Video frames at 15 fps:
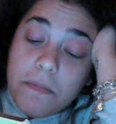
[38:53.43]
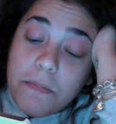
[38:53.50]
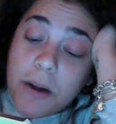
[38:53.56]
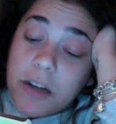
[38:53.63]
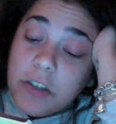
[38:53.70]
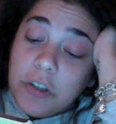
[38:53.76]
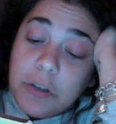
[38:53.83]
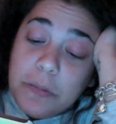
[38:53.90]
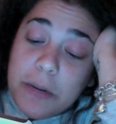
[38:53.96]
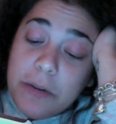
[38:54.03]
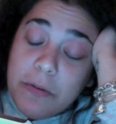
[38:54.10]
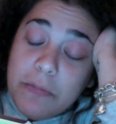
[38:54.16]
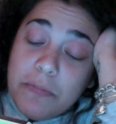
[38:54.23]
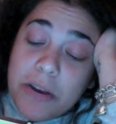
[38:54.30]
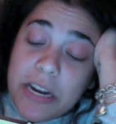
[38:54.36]
punched me
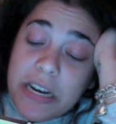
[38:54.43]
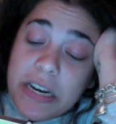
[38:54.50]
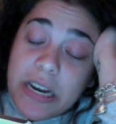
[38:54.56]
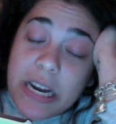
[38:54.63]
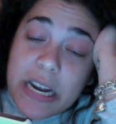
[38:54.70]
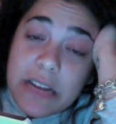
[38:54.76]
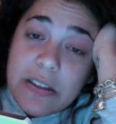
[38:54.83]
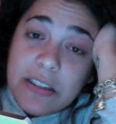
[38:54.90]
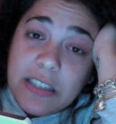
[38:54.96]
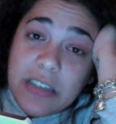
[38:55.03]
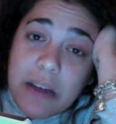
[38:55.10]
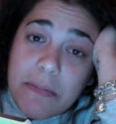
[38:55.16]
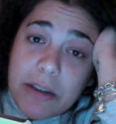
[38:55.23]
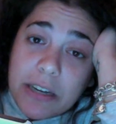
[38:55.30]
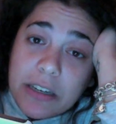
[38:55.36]
repeatedly in the
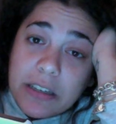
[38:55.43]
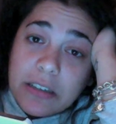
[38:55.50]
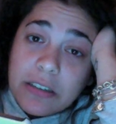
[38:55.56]
stomach.